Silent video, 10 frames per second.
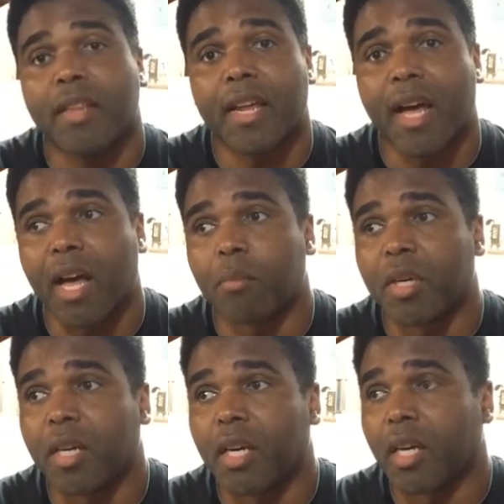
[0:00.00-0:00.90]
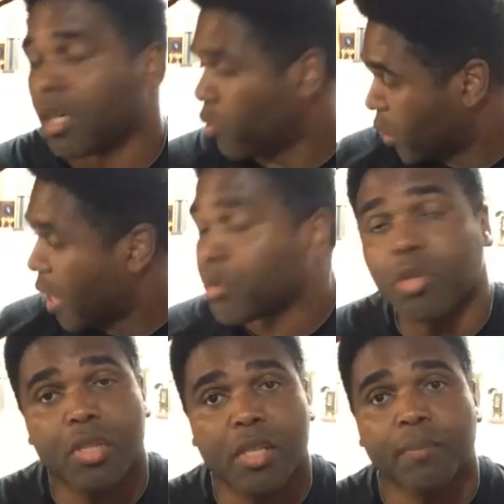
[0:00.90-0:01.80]
that I'm uh, what I'm
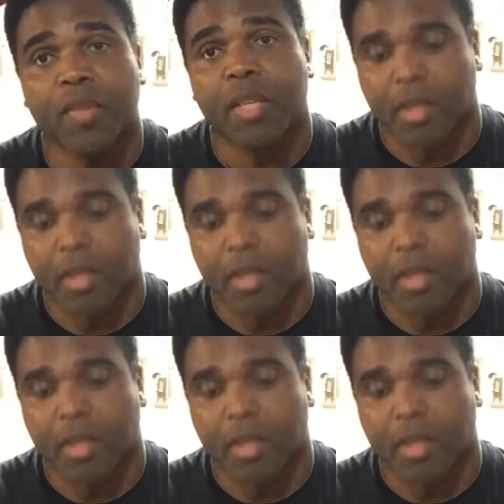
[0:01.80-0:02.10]
using